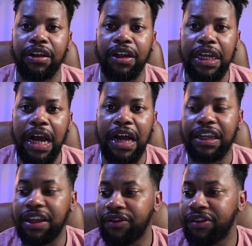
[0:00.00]
And
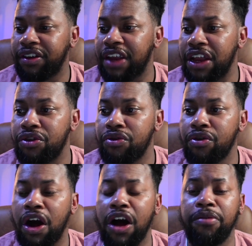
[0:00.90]
God gives us that new
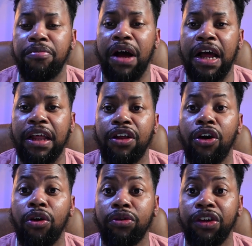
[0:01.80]
heart by the
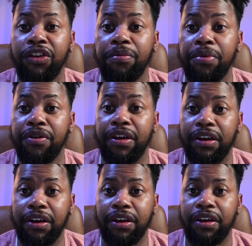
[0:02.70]
Holy
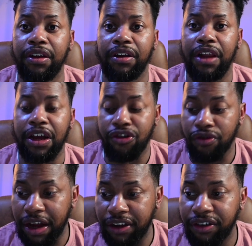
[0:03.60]
Spirit that
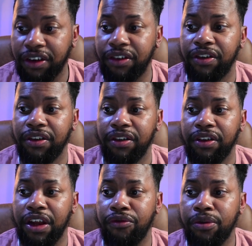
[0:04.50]
corrects us,
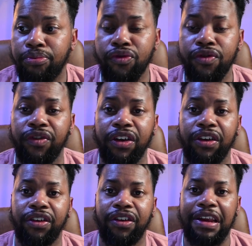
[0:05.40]
that reproves
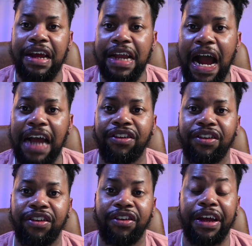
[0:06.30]
us, that guides
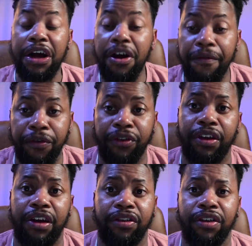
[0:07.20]
us, that comforts
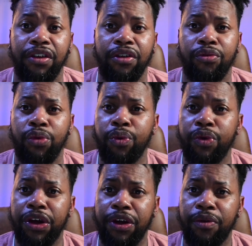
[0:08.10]
us when
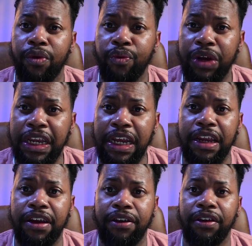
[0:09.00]
we need
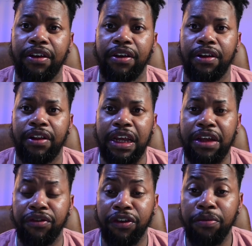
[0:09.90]
it, that
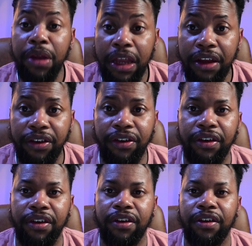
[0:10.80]
gives us peace,
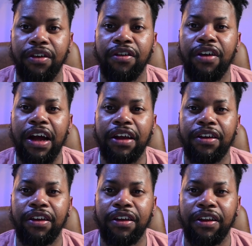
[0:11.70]

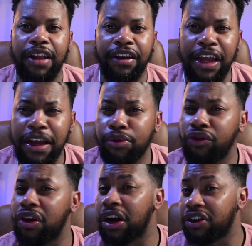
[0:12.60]
right? That's able
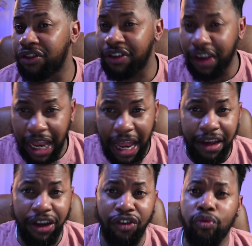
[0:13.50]
to
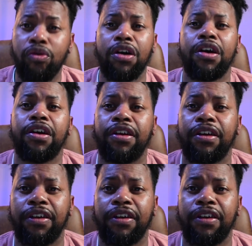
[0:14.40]
understand His Word,